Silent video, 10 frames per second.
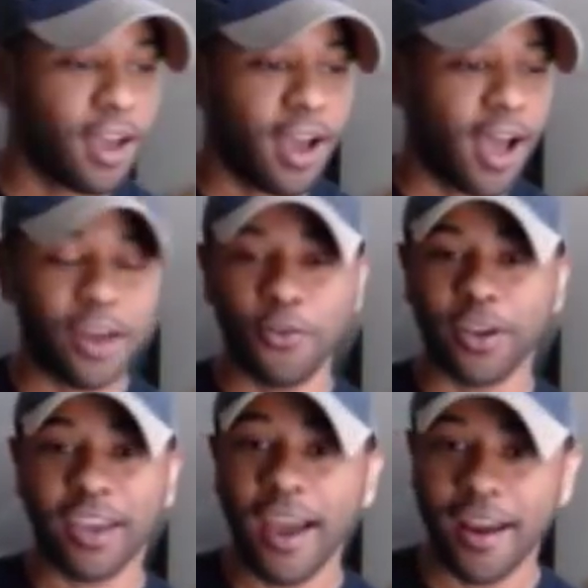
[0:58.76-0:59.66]
I don't
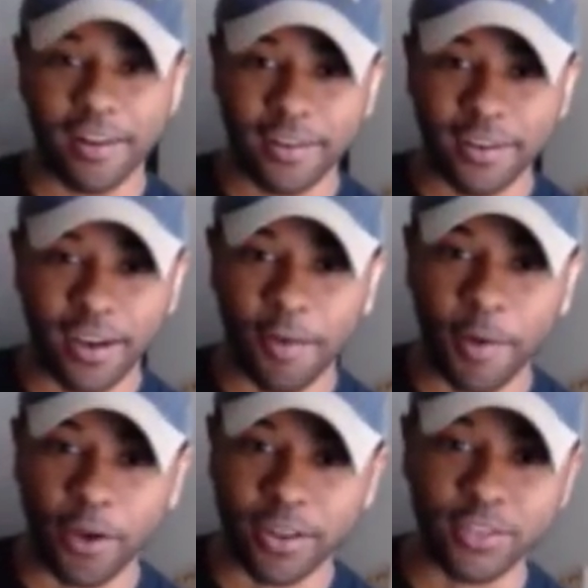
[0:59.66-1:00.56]
care
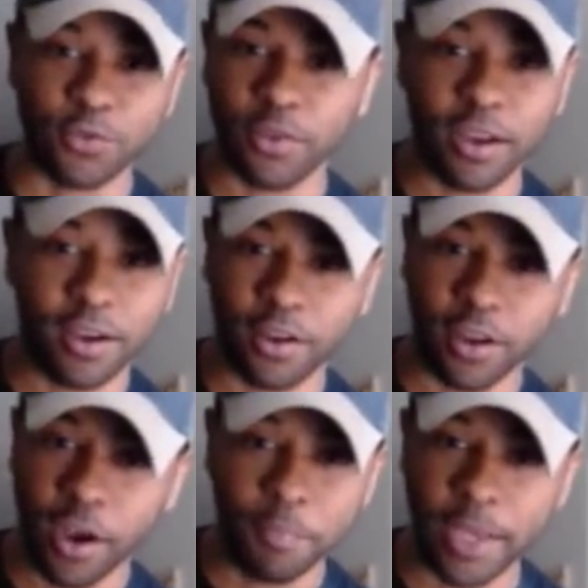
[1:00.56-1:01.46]
about
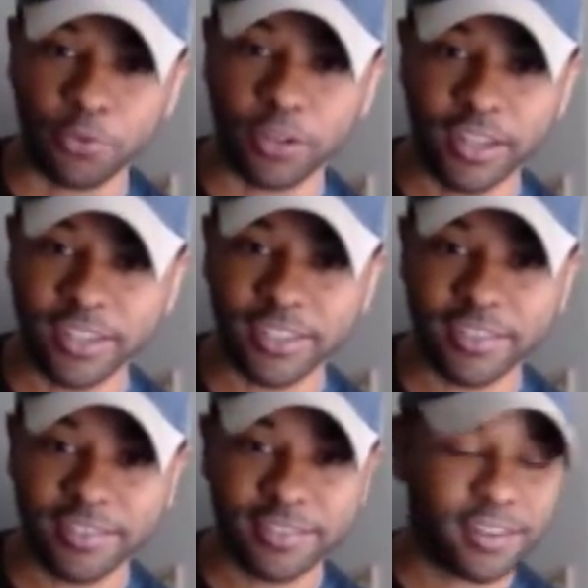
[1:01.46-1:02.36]
Khabib's
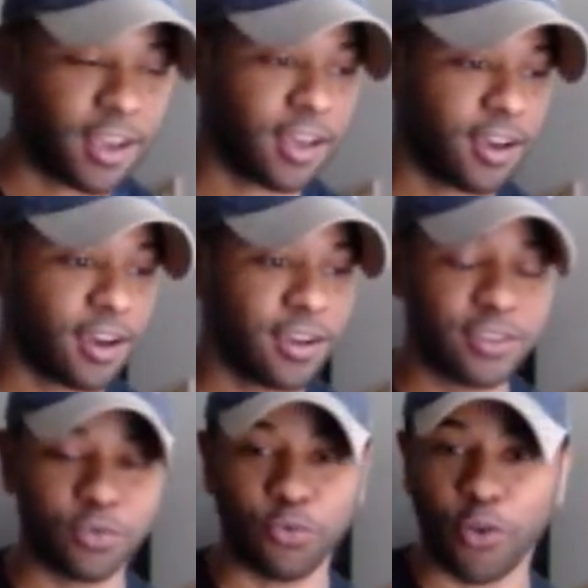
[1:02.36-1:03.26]
religion,
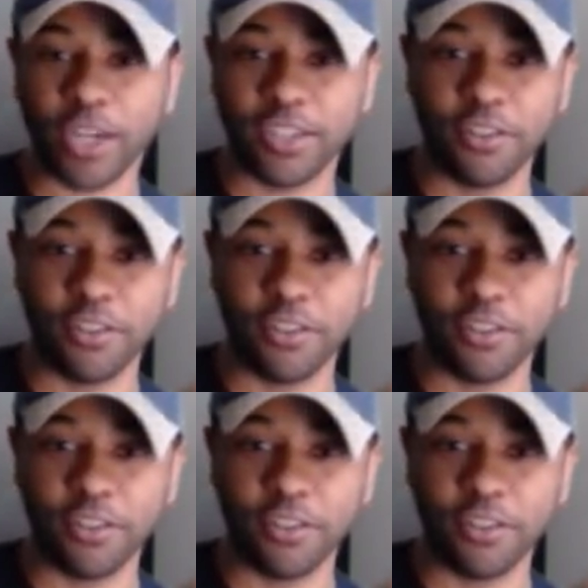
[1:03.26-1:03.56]
his Russian